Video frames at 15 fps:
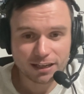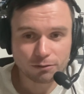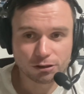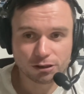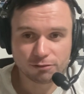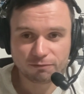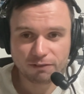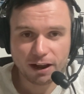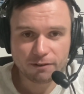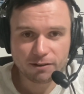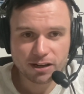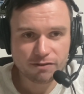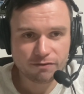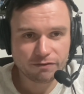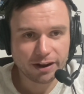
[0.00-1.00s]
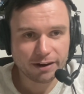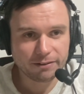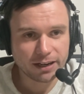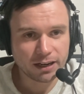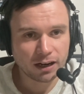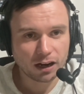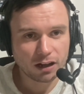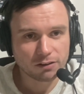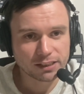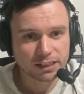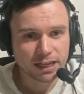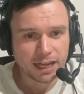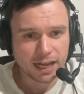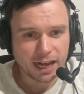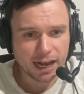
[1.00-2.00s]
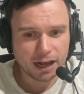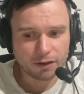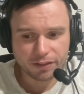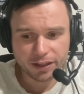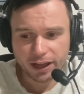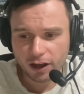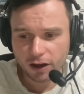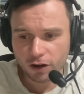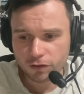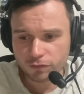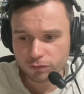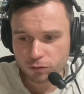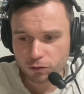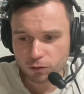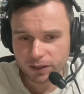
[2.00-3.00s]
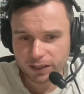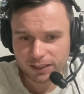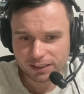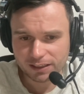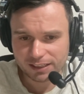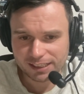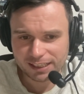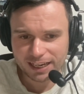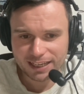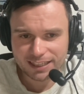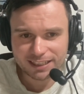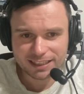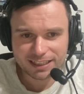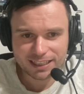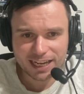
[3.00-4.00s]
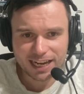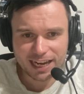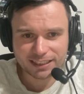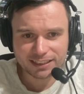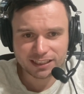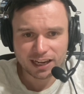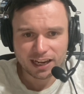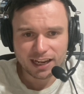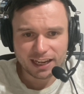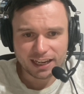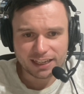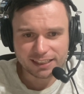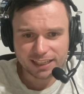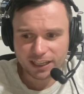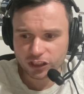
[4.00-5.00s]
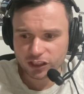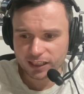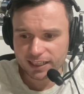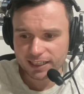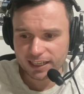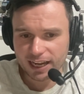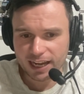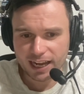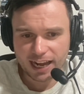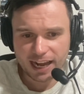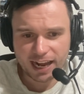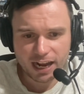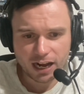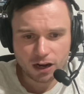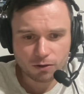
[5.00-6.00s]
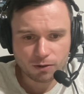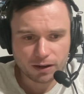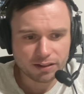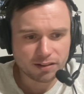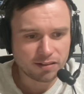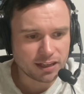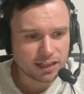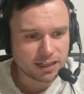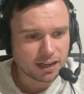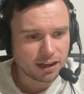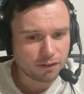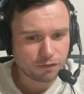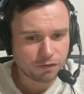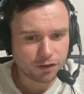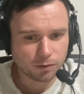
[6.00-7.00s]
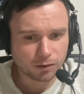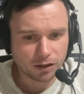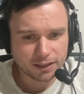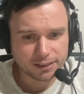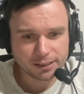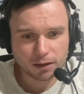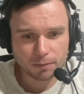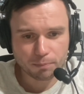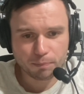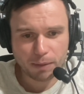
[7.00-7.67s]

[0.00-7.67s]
It was very, very close out there overall. And as I said, that is actually how the field lines up.